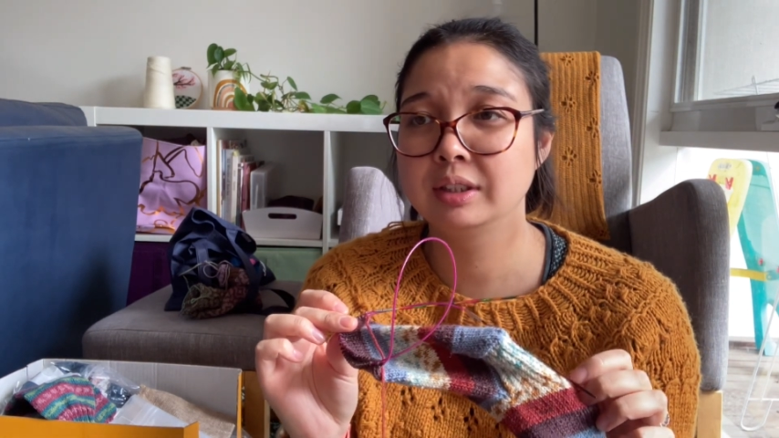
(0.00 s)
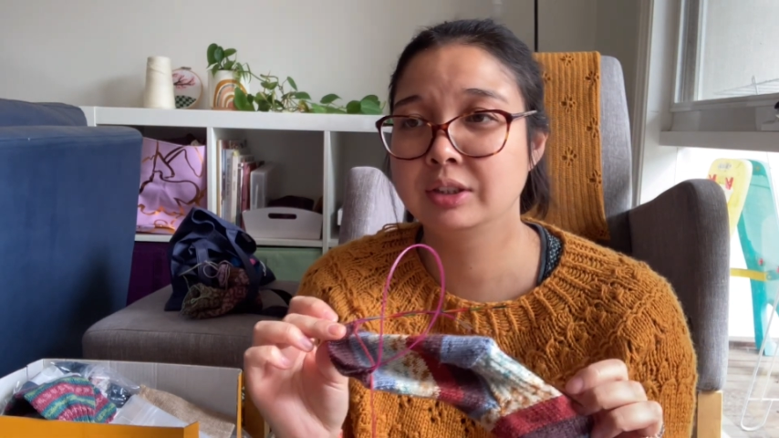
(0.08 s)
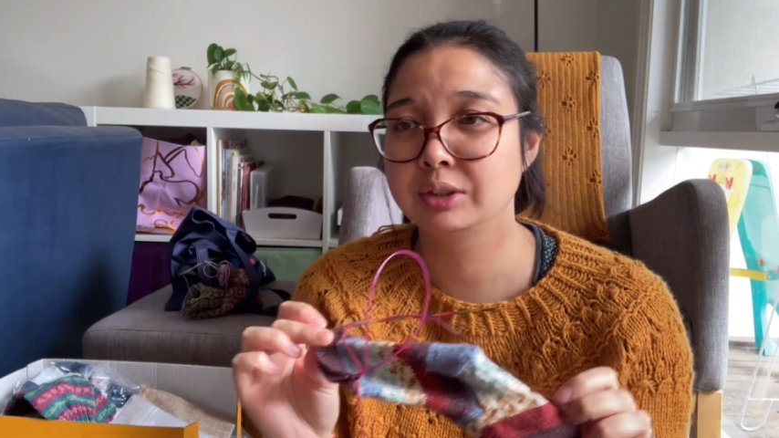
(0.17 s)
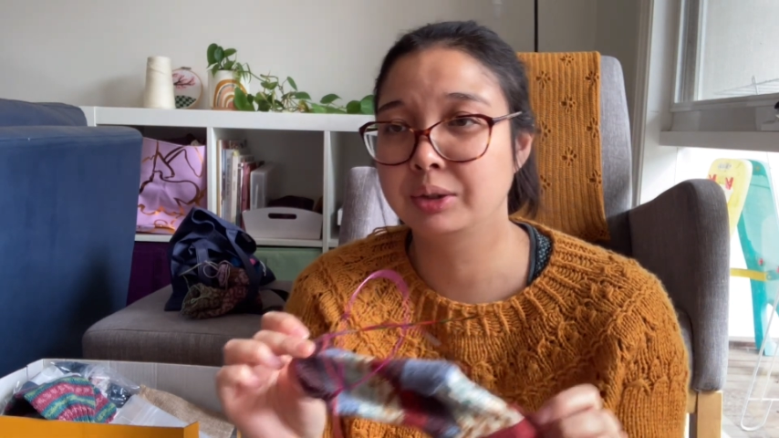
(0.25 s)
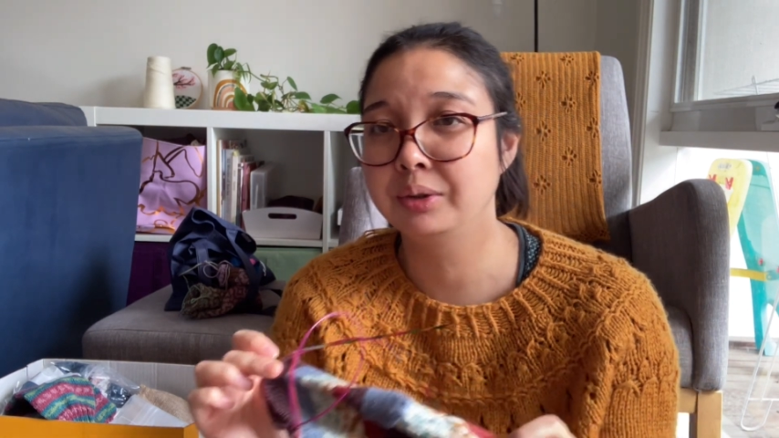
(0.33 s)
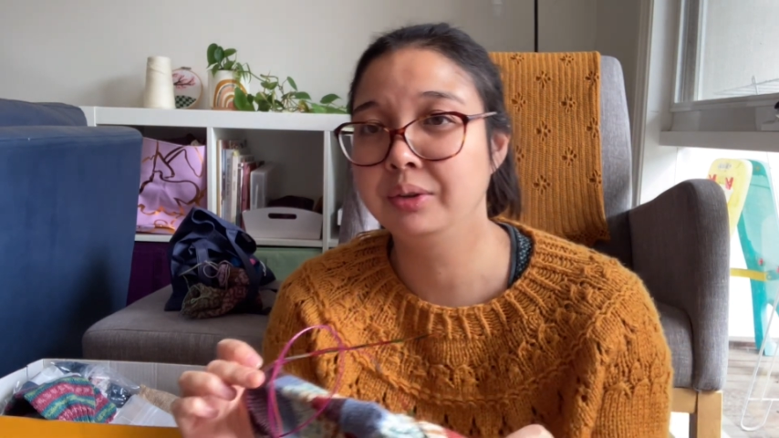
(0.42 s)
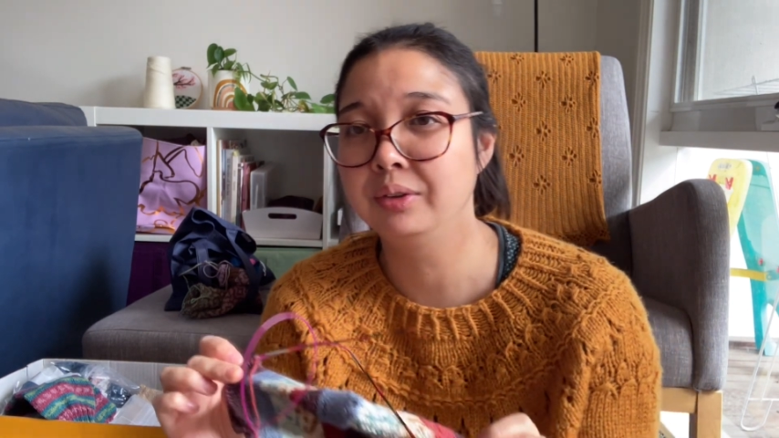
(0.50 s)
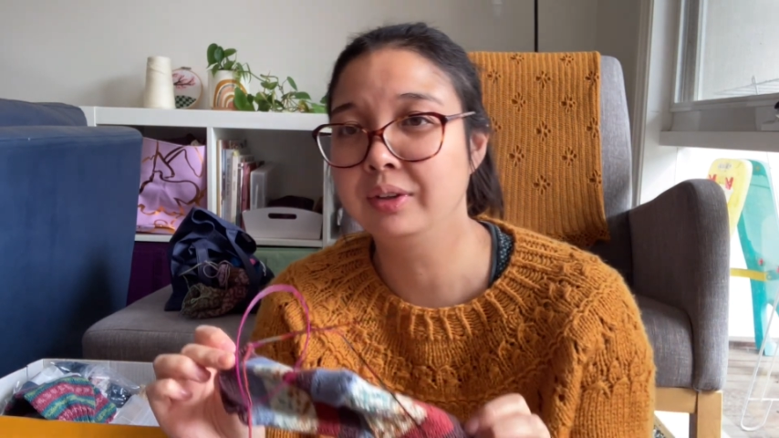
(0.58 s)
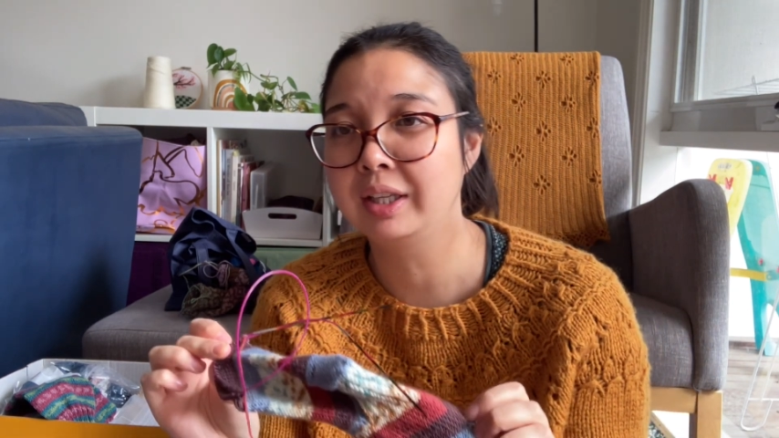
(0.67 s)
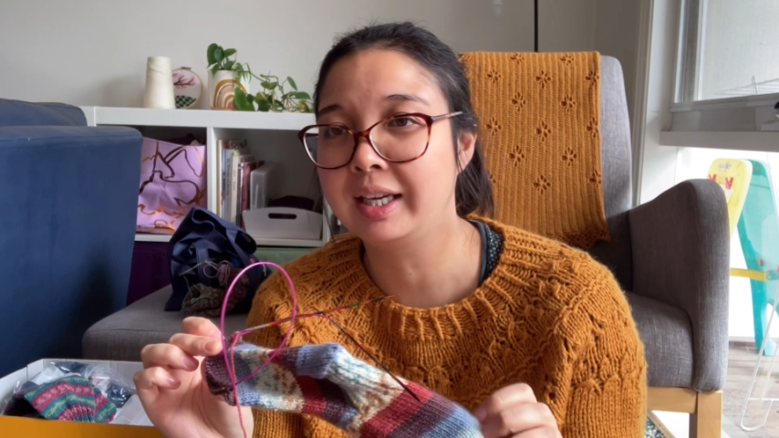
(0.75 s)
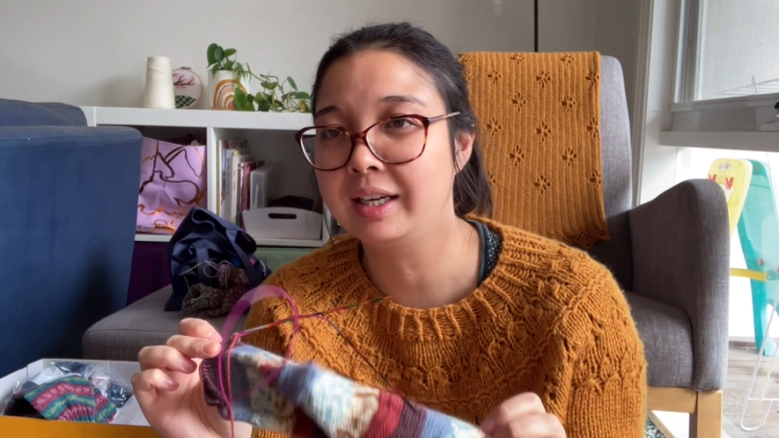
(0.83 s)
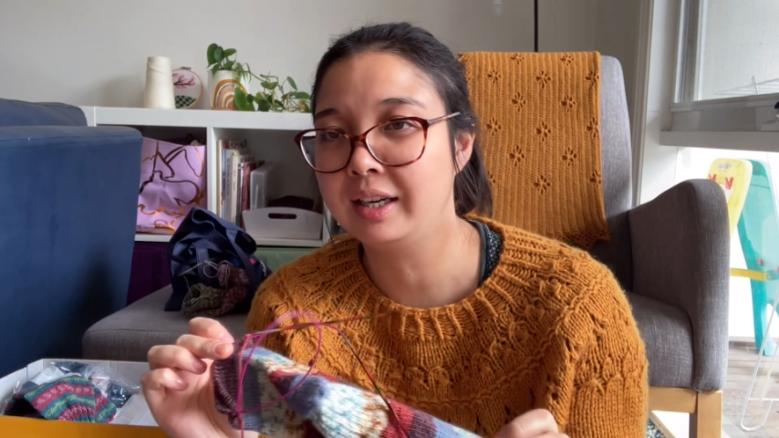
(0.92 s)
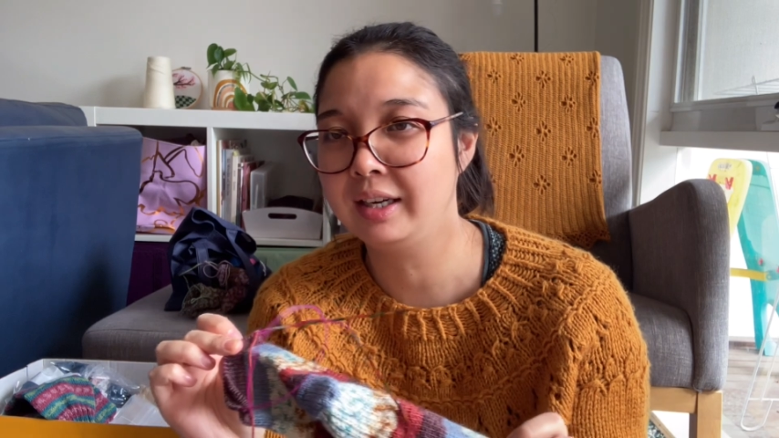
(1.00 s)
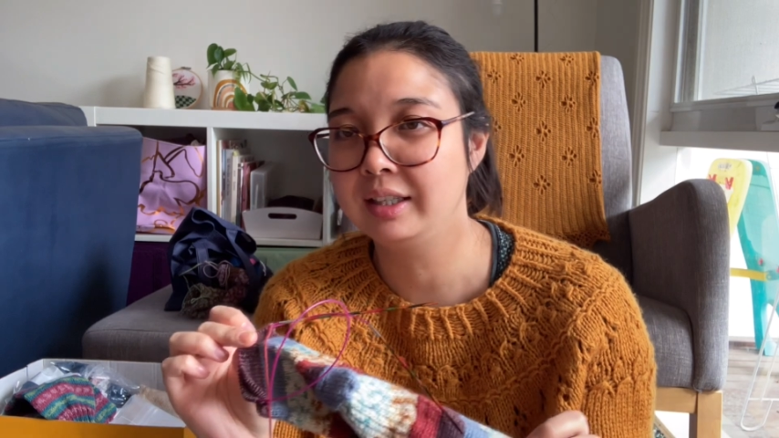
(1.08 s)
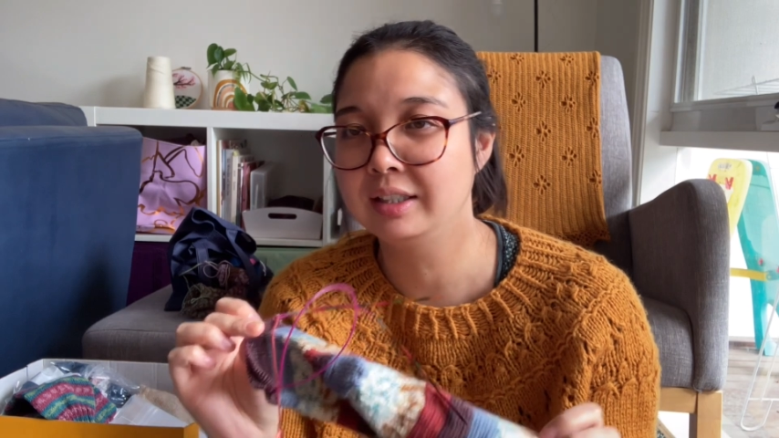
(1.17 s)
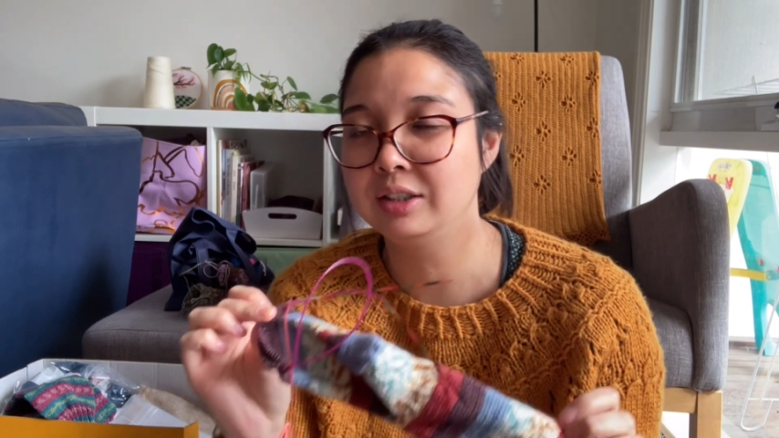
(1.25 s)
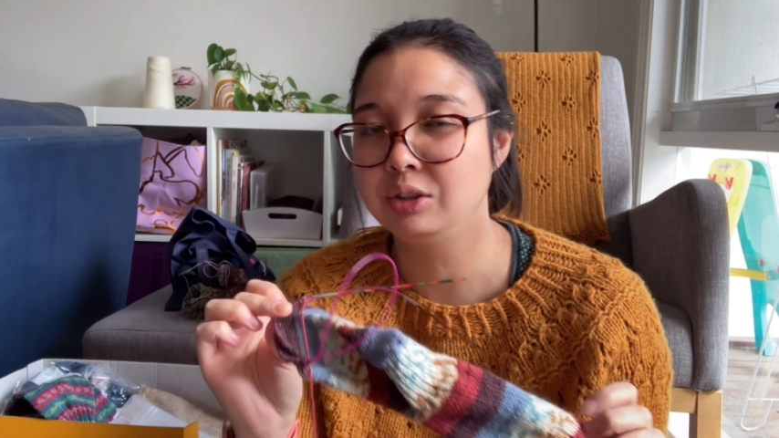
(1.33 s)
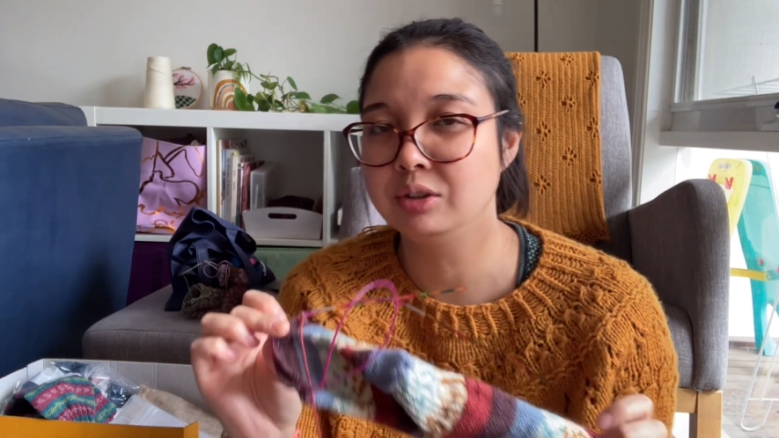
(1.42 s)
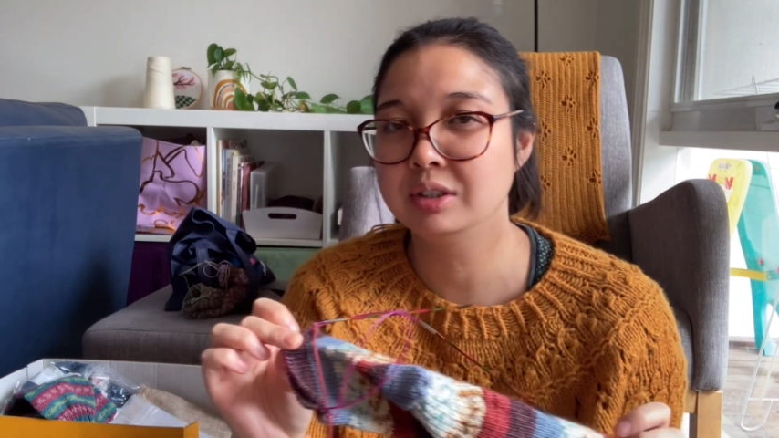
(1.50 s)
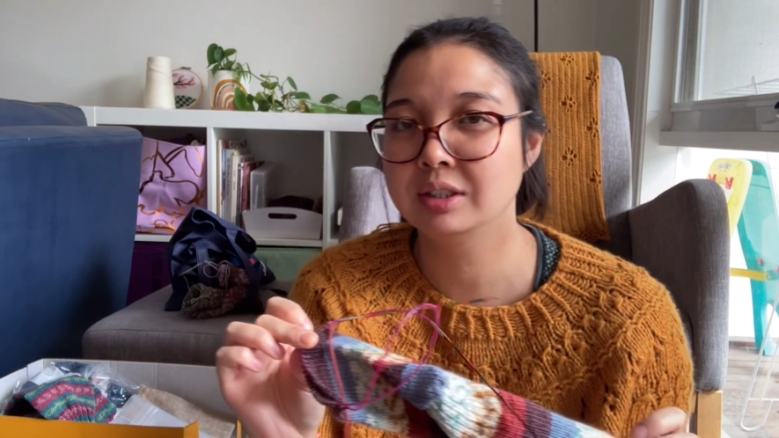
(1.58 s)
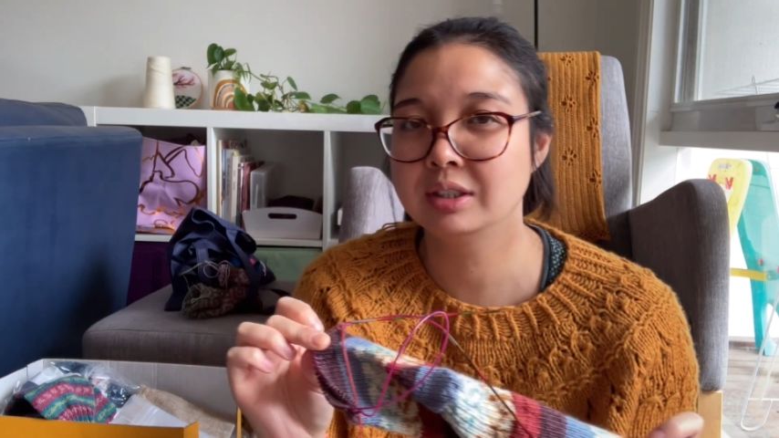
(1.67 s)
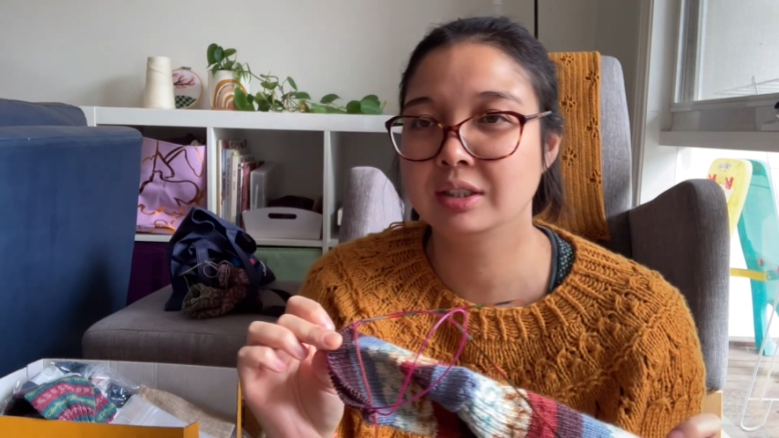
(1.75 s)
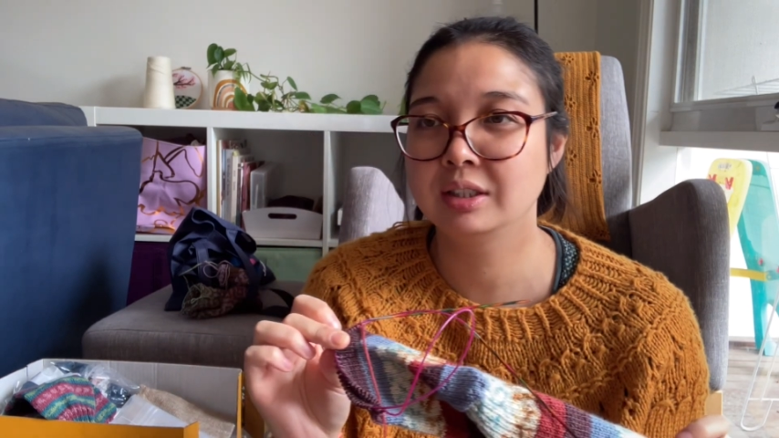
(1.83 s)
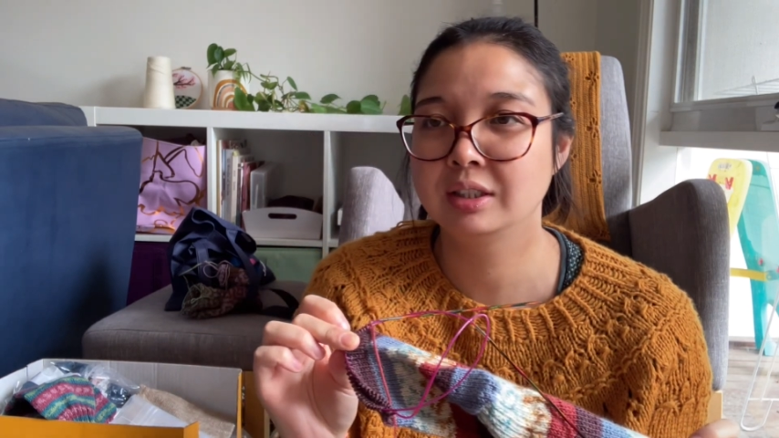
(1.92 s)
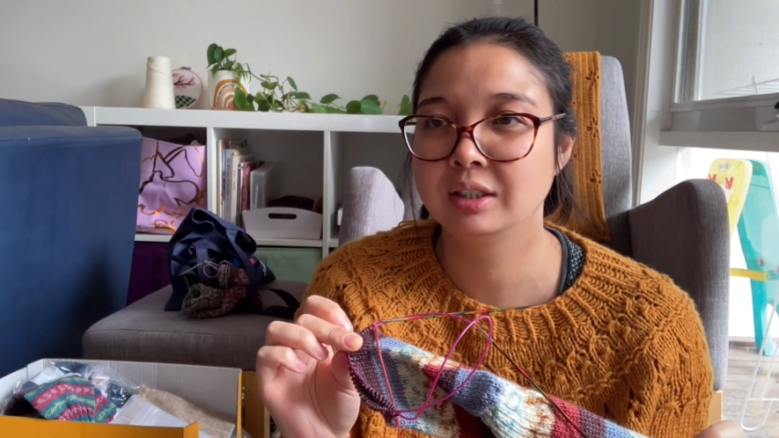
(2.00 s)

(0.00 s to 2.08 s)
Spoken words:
so that I can use,